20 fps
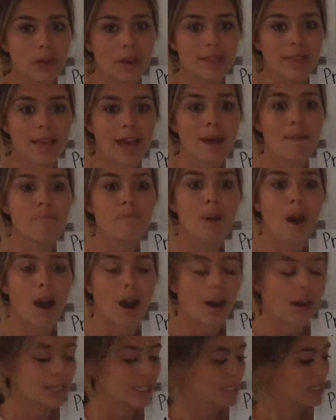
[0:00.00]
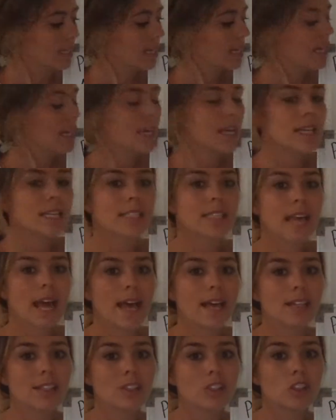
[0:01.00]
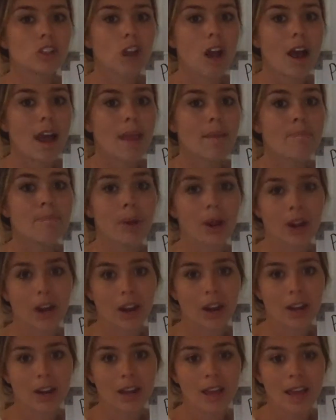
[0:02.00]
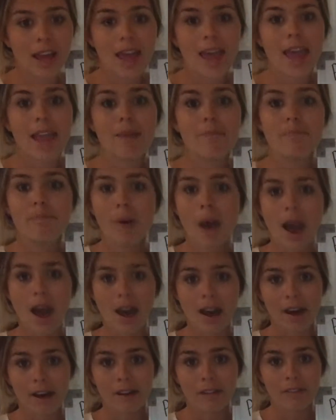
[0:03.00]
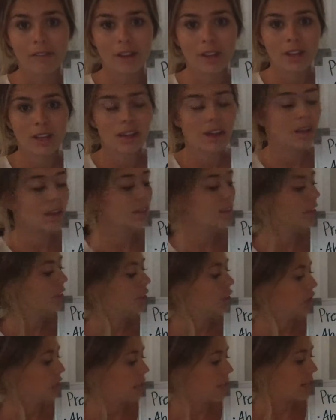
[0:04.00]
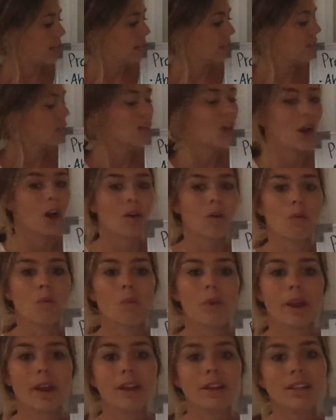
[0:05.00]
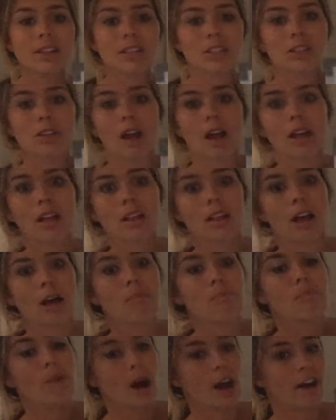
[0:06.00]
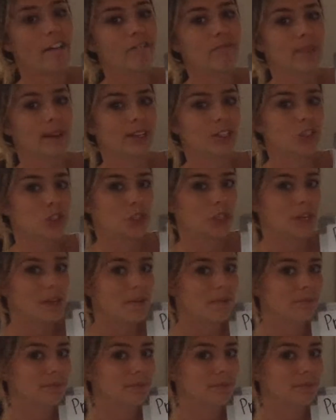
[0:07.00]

And that box says, draw a bird above the tree. So where is it above my tree?